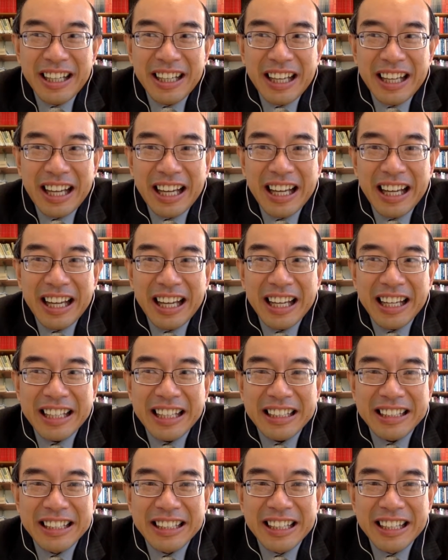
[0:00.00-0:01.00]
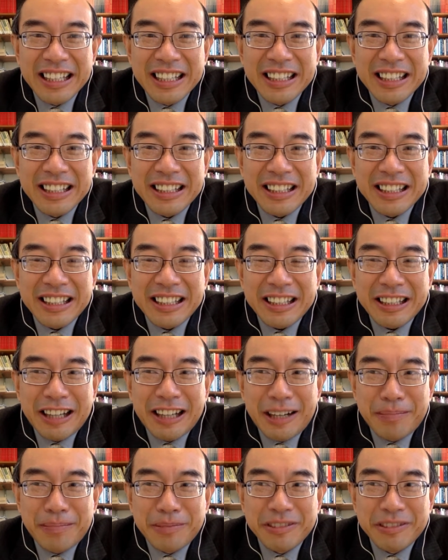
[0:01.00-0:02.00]
and
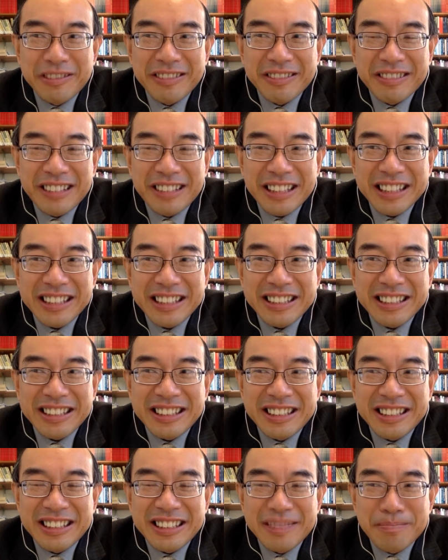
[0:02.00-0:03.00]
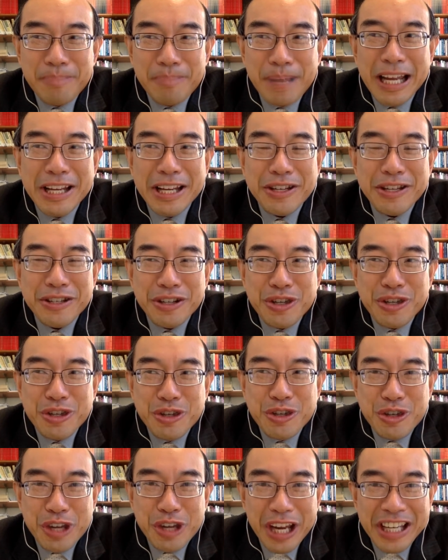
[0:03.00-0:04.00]
coupled with this, major
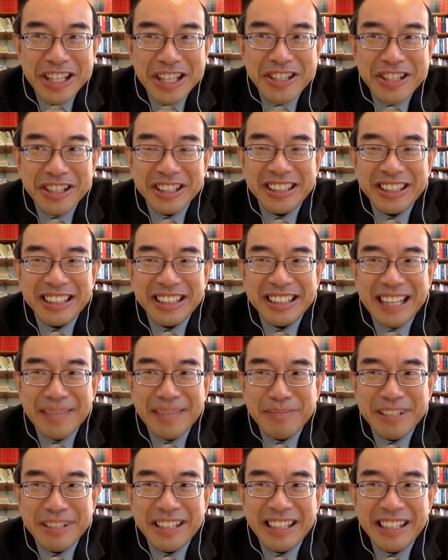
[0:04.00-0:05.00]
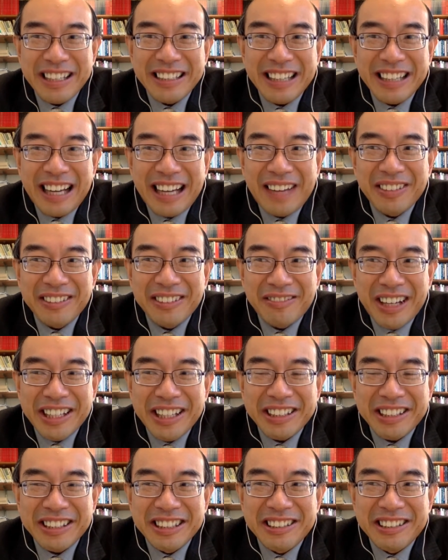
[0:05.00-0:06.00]
changes that's happening after
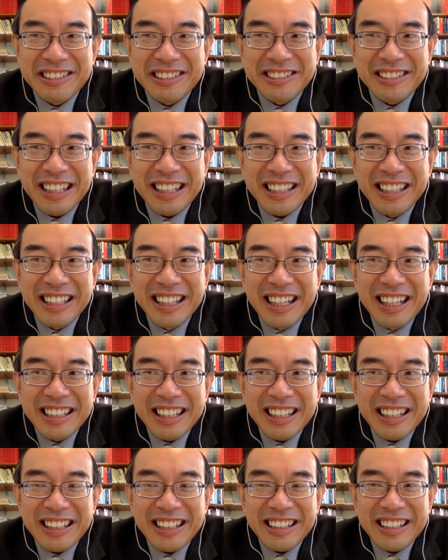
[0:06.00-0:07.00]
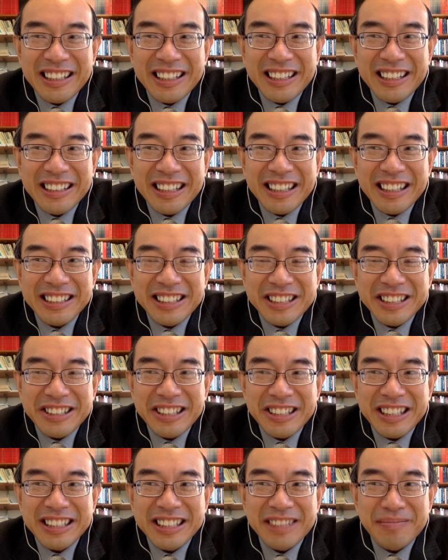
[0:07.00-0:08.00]
Vatican II that
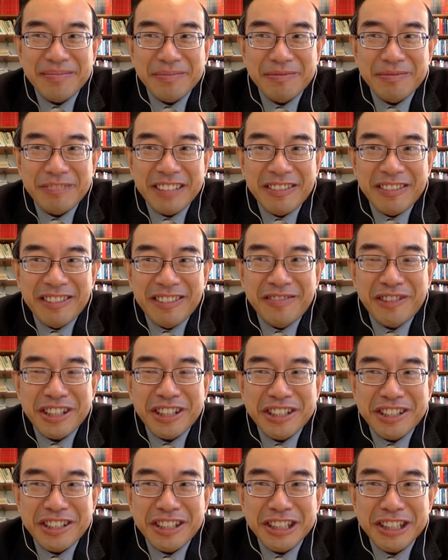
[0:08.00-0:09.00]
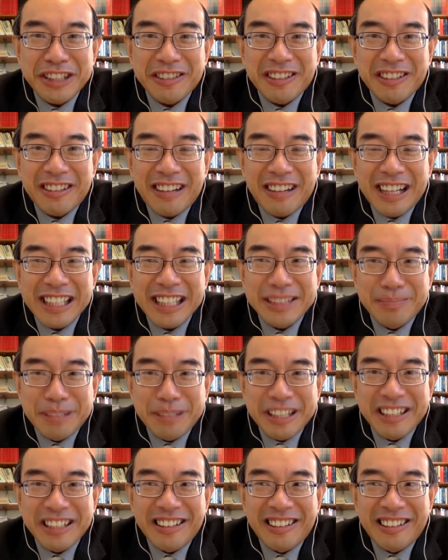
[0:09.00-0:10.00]
suggests that we can look for the Church of Christ
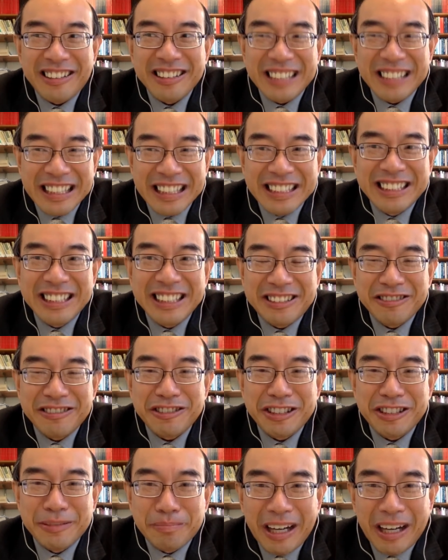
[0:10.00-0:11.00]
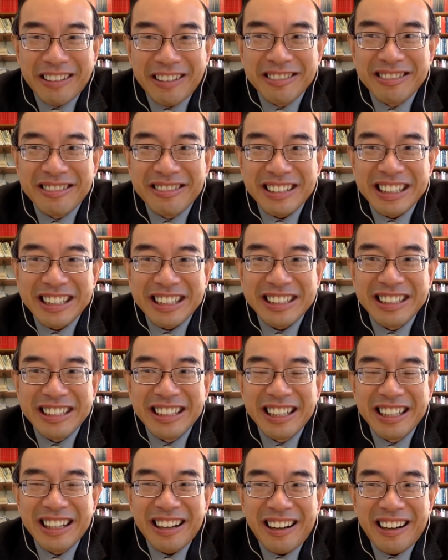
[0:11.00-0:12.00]
beyond the institutional boundaries
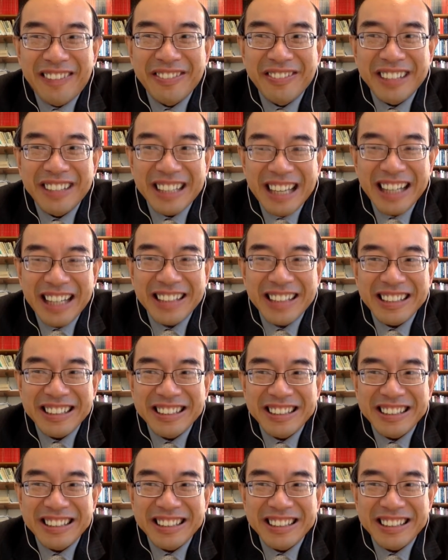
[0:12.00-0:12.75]
of the Catholic